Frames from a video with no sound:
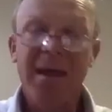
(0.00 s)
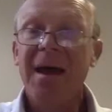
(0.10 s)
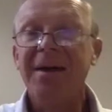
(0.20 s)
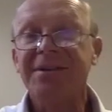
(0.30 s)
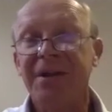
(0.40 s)

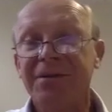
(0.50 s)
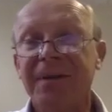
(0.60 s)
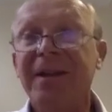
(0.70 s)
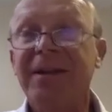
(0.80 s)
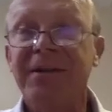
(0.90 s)
And so to the
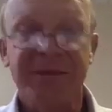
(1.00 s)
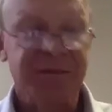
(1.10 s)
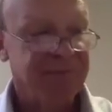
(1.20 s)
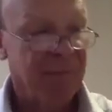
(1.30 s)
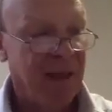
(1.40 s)
clinicals.
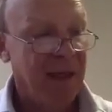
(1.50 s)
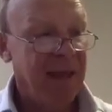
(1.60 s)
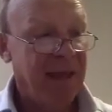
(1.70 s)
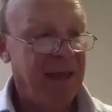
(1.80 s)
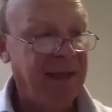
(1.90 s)

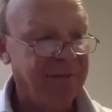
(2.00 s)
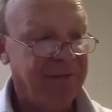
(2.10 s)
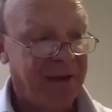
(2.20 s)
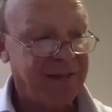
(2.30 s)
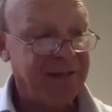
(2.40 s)
In
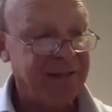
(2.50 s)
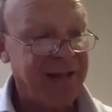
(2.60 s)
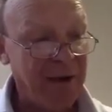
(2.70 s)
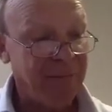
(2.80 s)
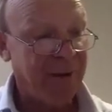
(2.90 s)
effect, it's an
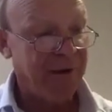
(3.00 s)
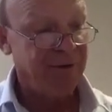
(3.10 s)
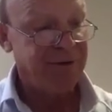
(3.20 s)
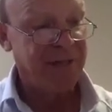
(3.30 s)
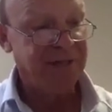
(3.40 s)

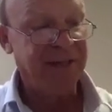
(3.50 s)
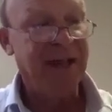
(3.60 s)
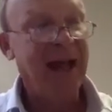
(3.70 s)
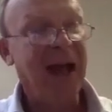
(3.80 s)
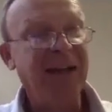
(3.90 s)
outpatient setting
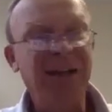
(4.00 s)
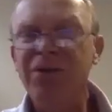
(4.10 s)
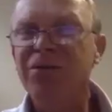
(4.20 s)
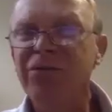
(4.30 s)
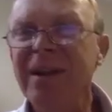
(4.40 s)
and you
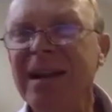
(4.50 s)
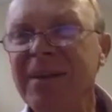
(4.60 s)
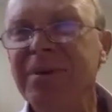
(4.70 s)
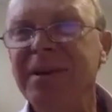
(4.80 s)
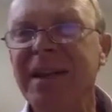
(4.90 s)
can really
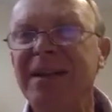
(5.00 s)
predict